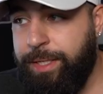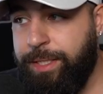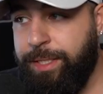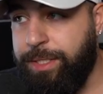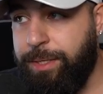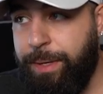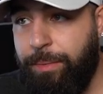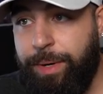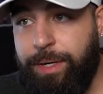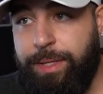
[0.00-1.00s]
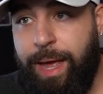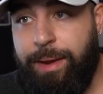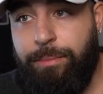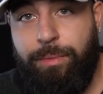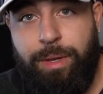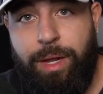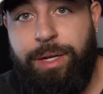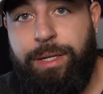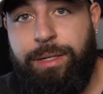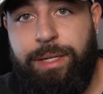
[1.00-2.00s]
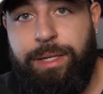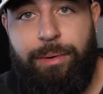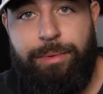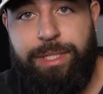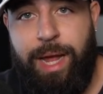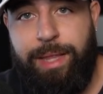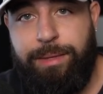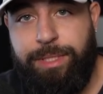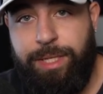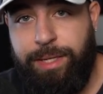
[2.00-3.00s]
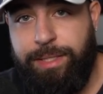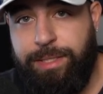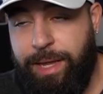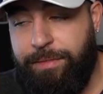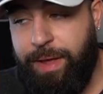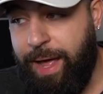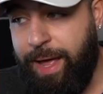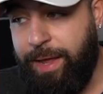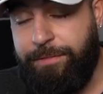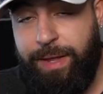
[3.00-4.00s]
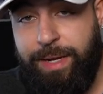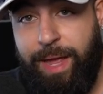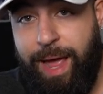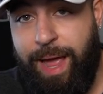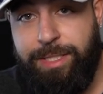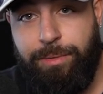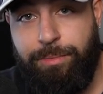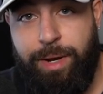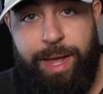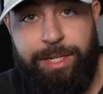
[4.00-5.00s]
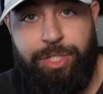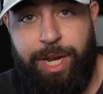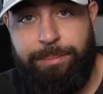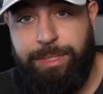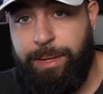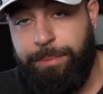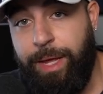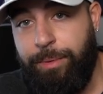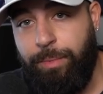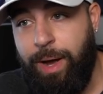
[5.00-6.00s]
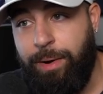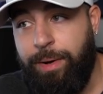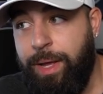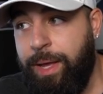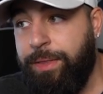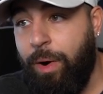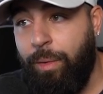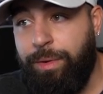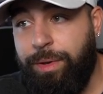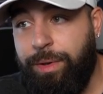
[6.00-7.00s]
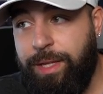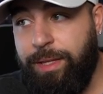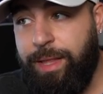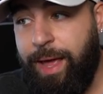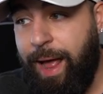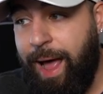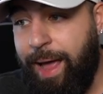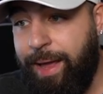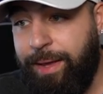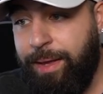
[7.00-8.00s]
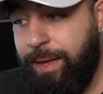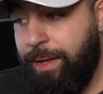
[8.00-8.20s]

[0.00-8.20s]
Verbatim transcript: So it's a bit weird that London did not re-sign them, seeing as they've had a fantastic run at champs. They played well. The only thing that I